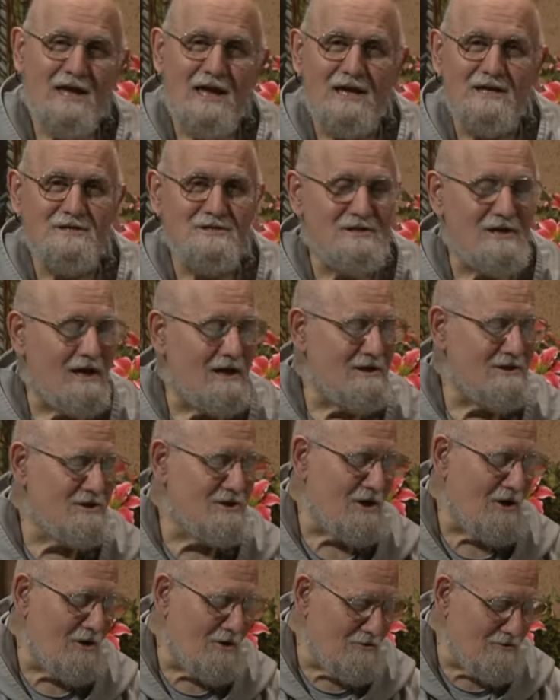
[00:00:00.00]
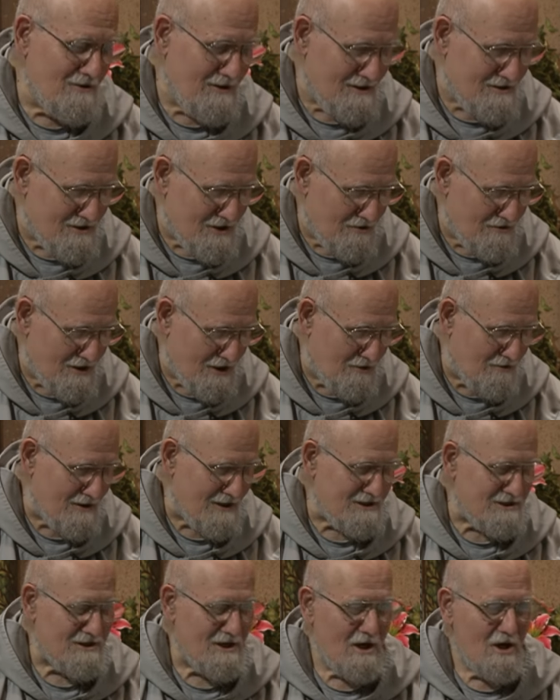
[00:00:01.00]
is uh, Joan Joan
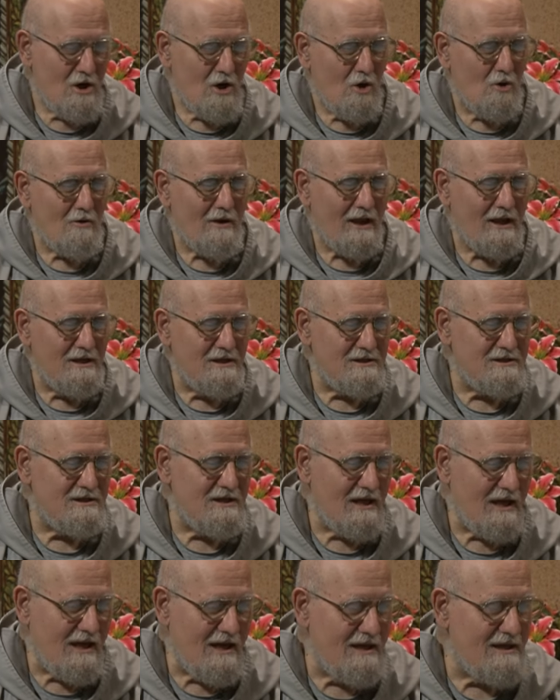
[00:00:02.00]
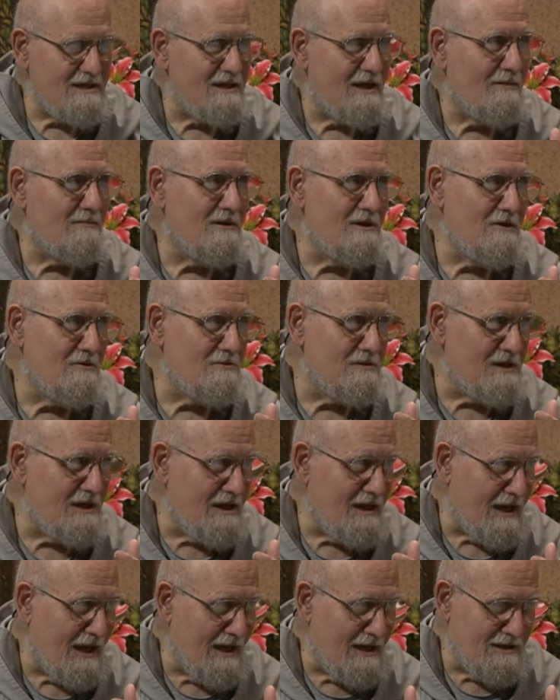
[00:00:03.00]
Lewis, who is
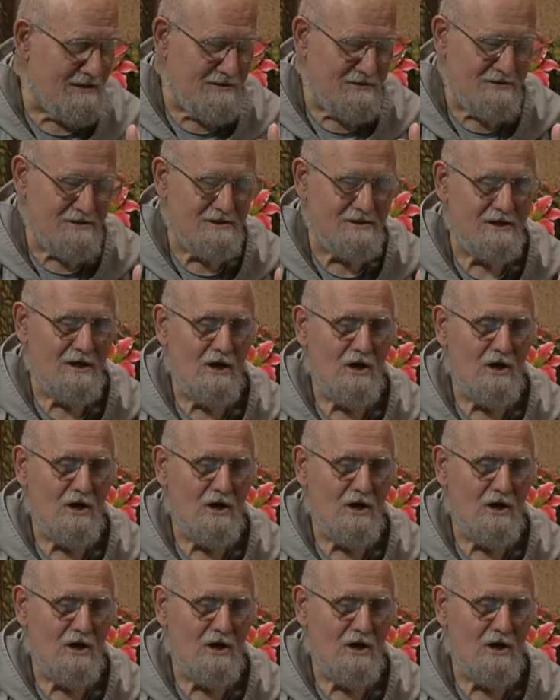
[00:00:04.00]
EWTN's